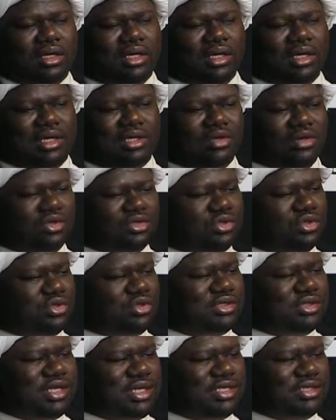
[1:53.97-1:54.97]
It also
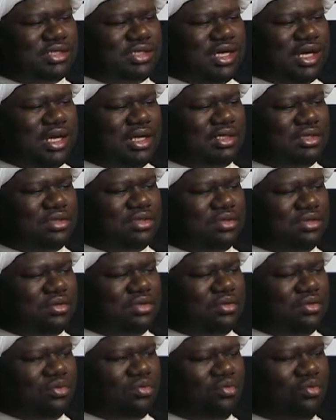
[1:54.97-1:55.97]
says
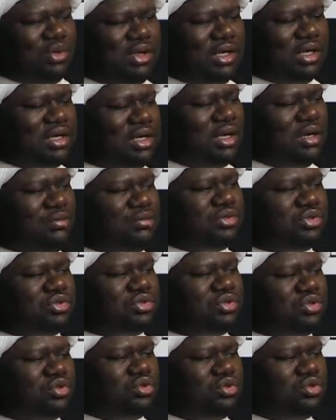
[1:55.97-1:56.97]
that when it comes
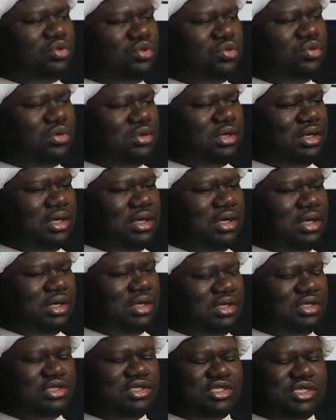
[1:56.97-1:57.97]

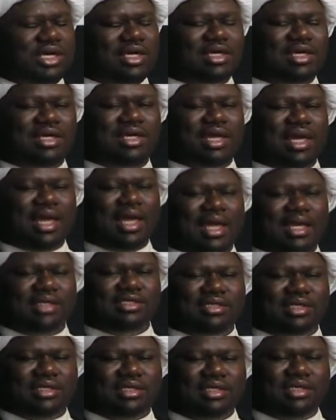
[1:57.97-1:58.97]
to shaking
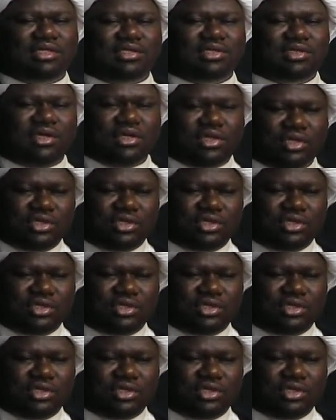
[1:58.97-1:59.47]
hands, that the